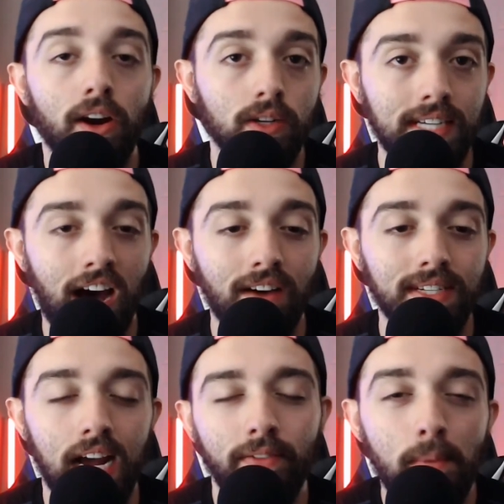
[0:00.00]
by ourselves
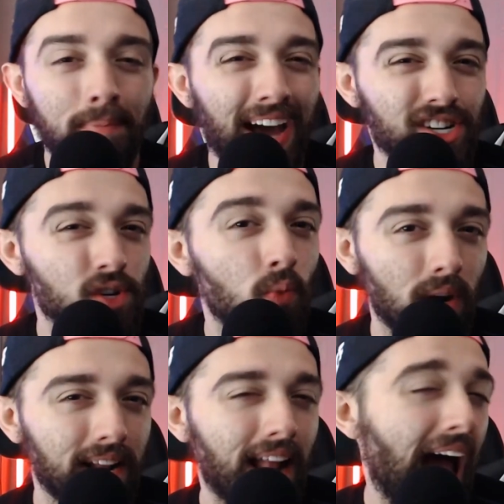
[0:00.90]
and kind of imagine
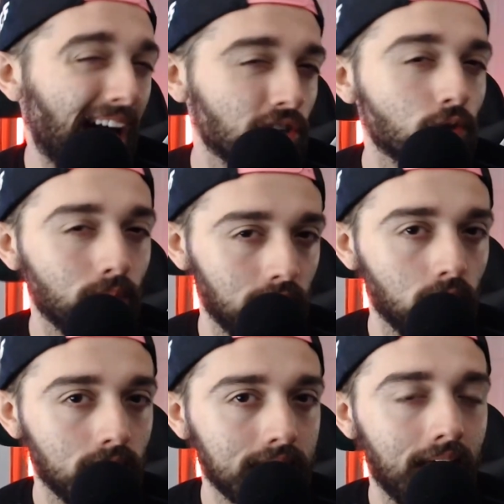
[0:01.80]
what it actually
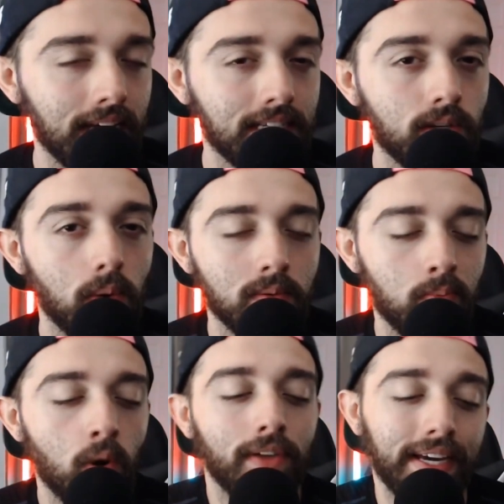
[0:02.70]
looks like. So it was
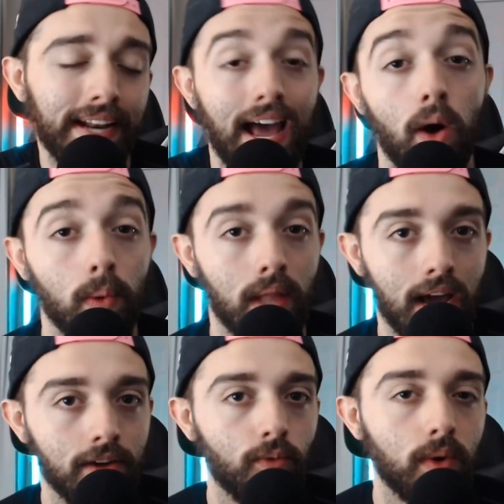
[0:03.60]
more of like an
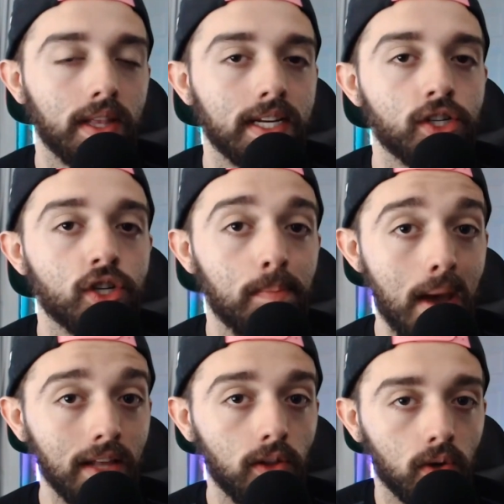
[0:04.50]
outline of what the dungeon
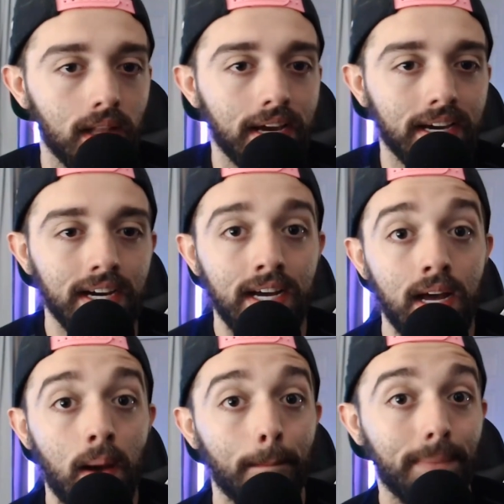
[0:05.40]
may look like.
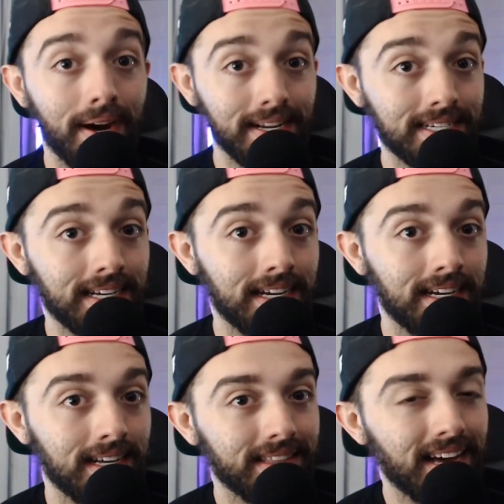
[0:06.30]
But
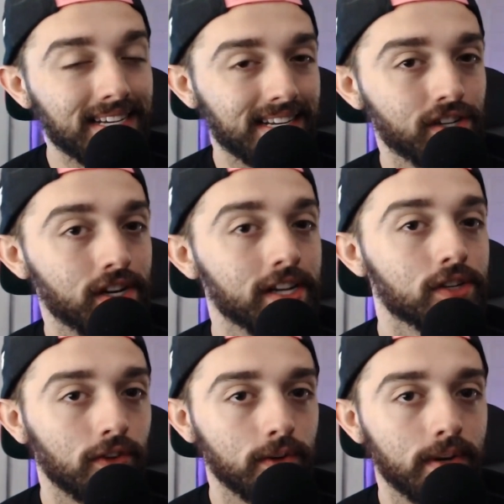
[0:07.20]
that's going to
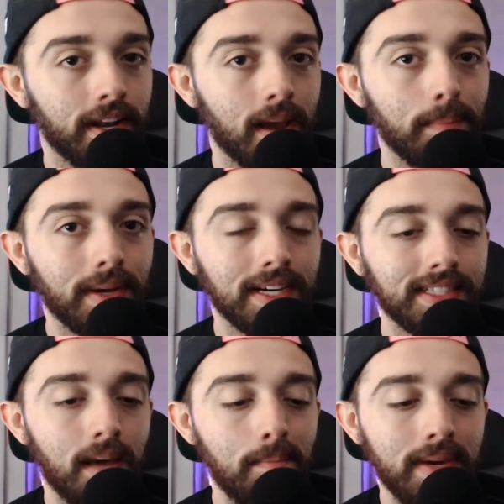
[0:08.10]
change for you today, because
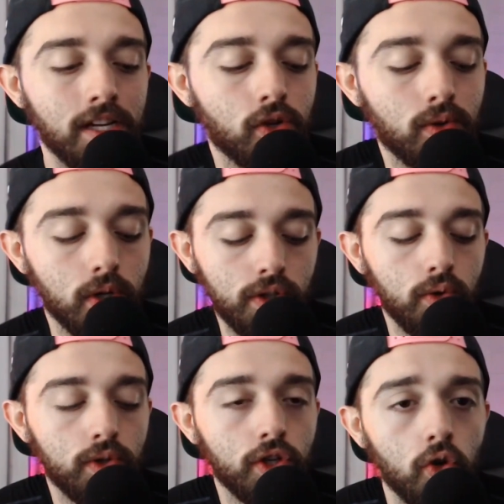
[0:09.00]
let me introduce
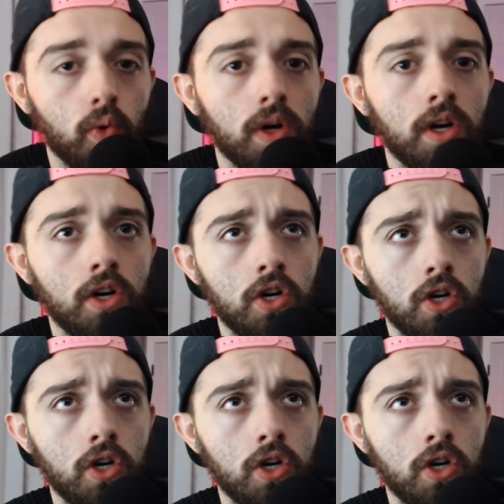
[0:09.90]
you to